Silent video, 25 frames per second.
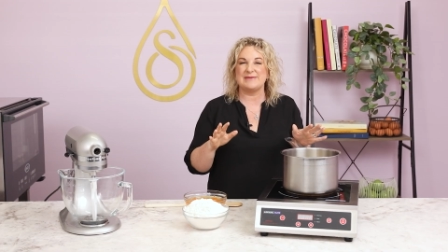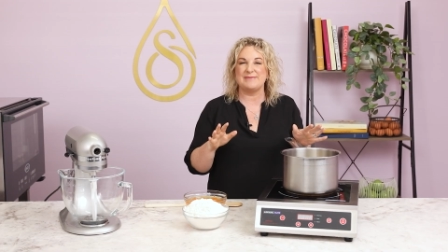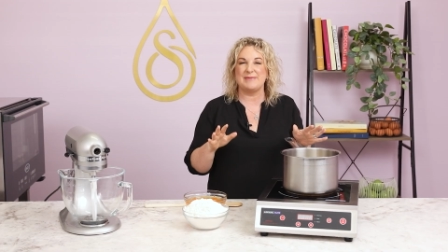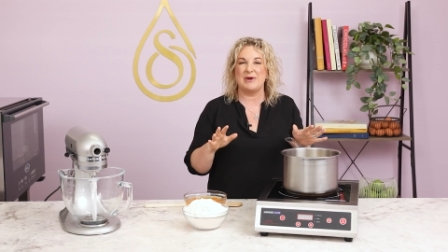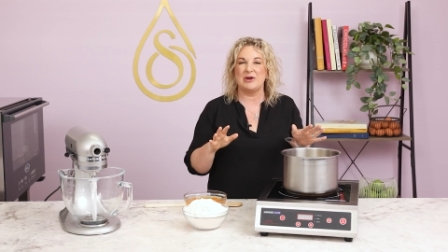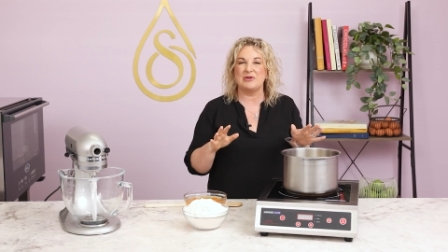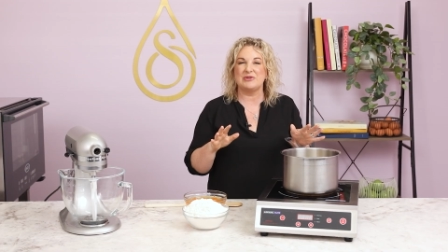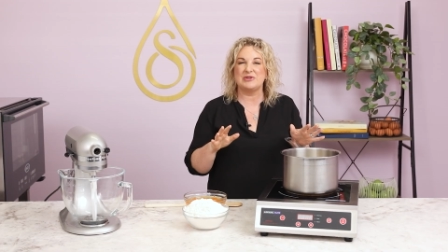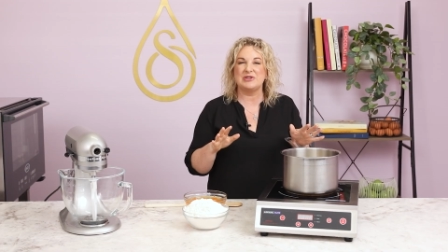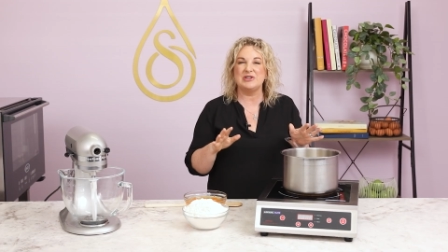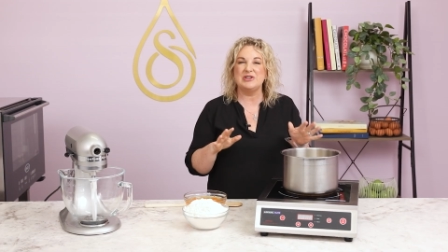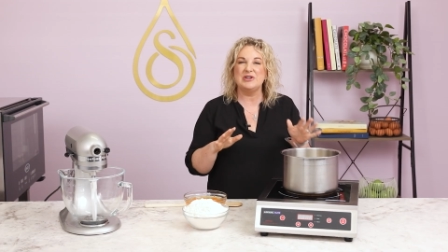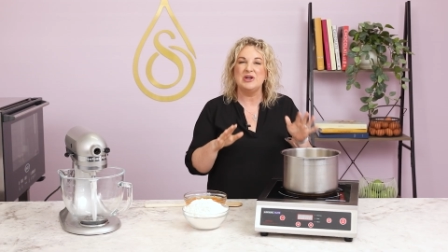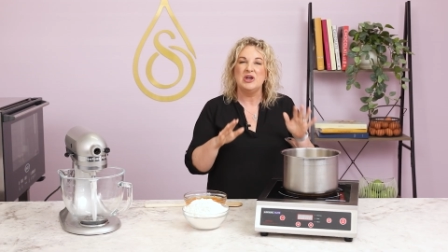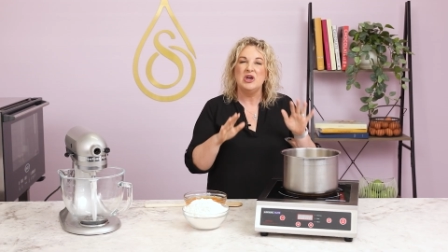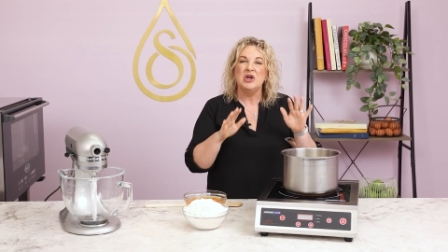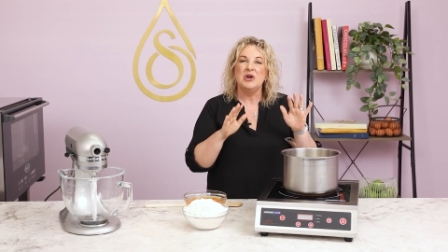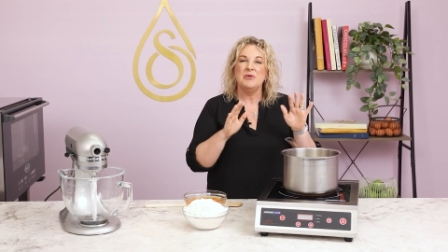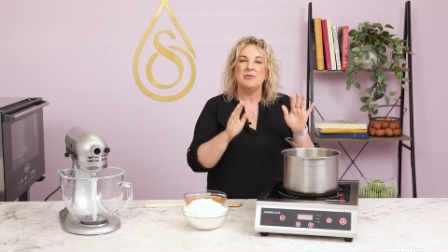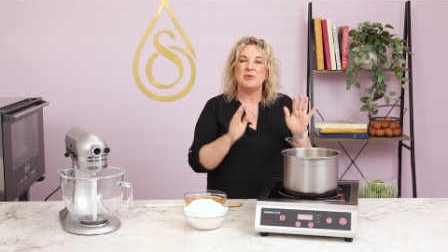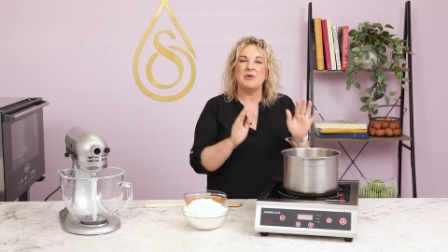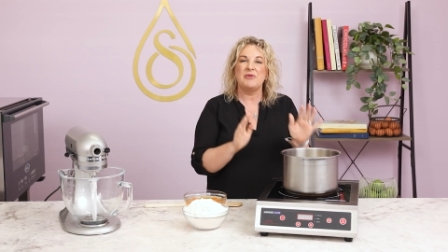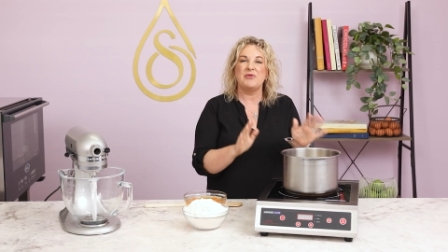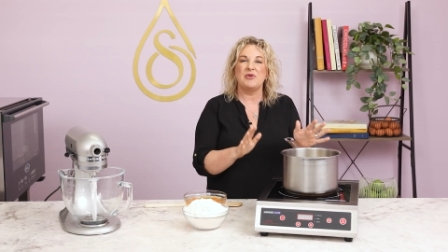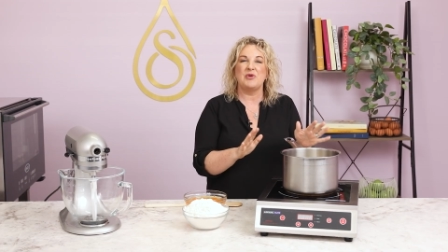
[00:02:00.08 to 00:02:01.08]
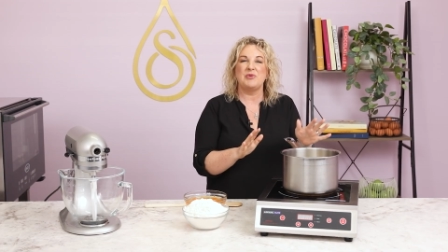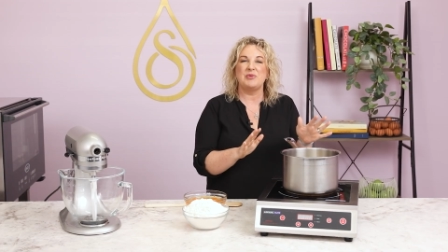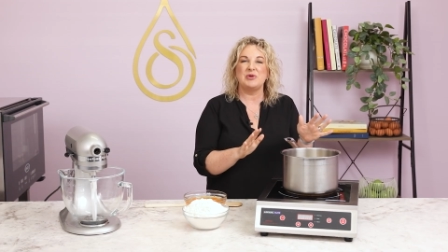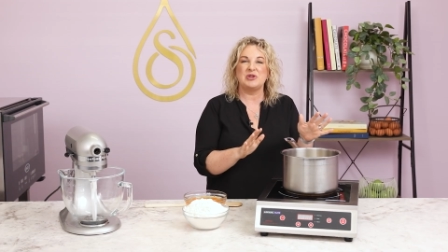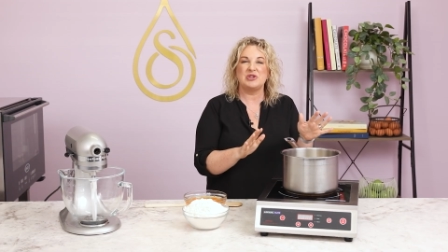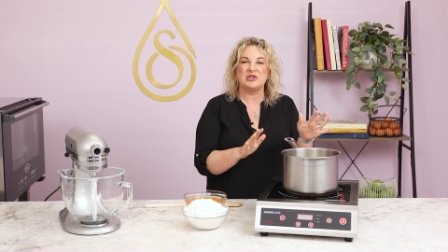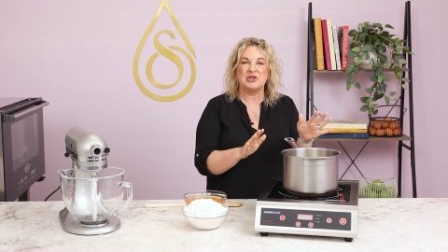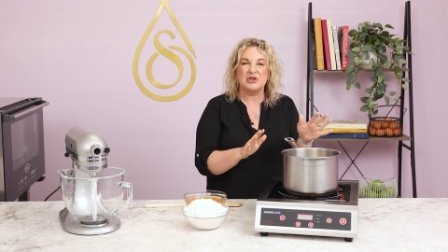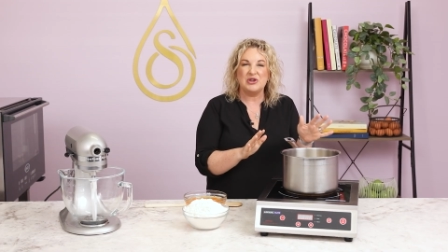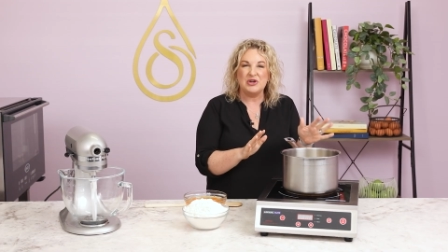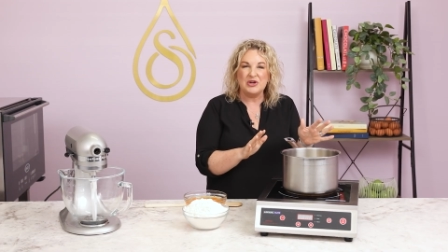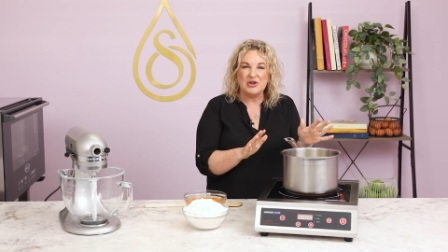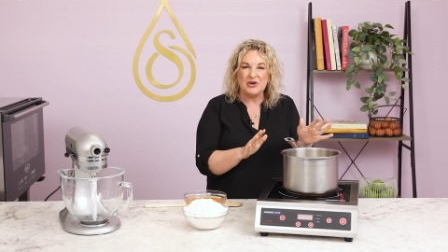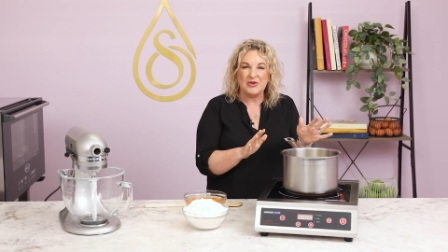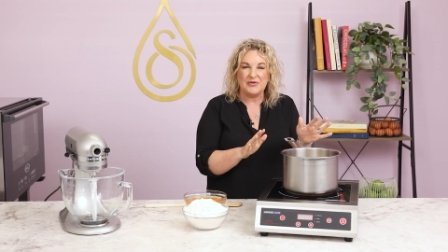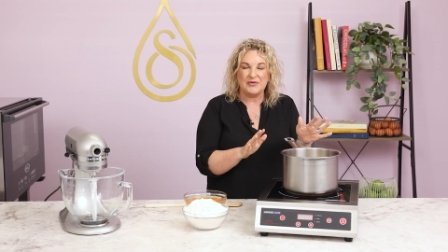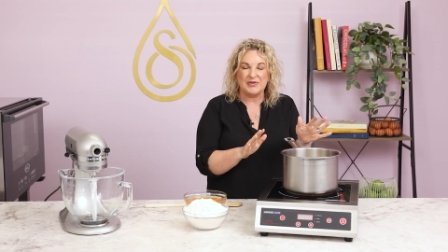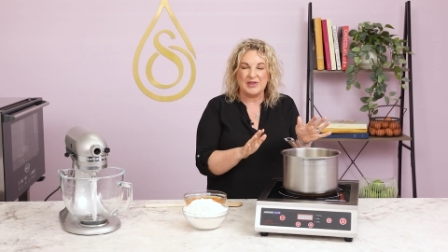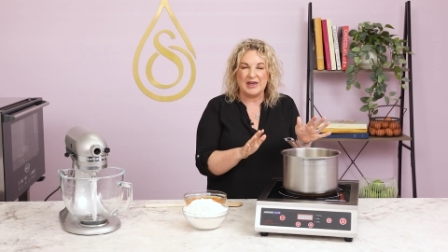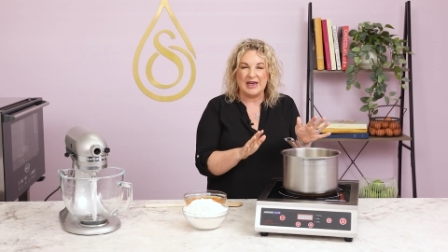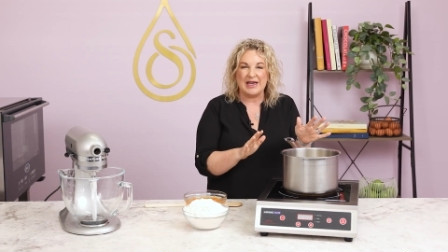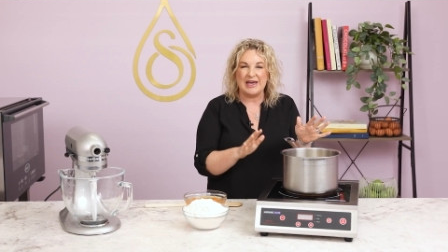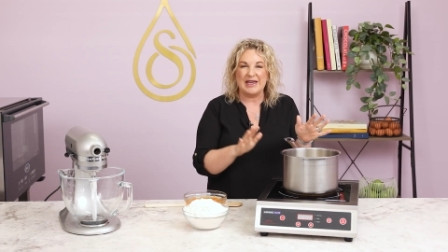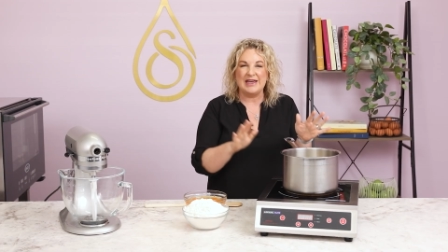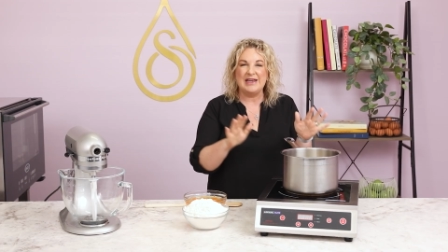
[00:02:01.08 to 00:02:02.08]
melted before we turn off
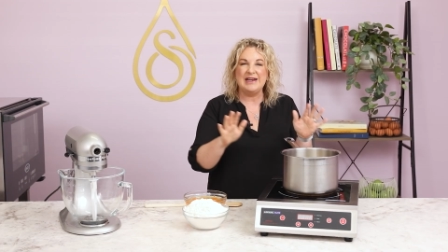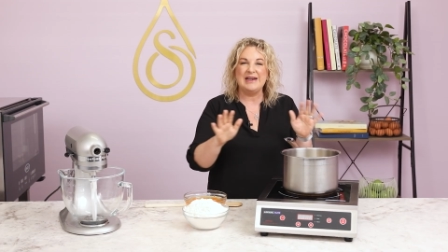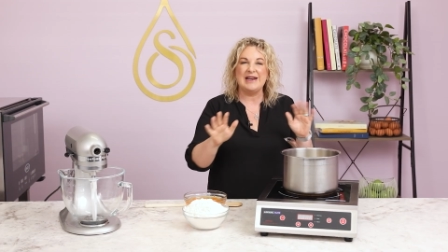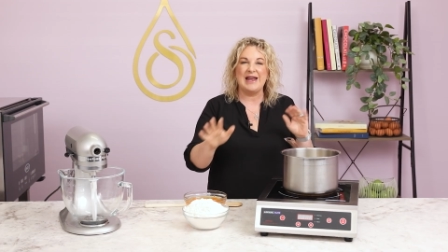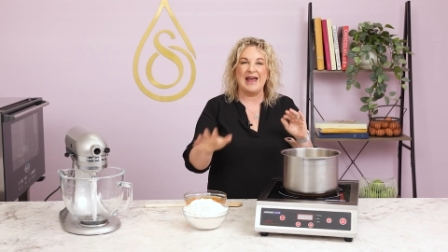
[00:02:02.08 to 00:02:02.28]
the heat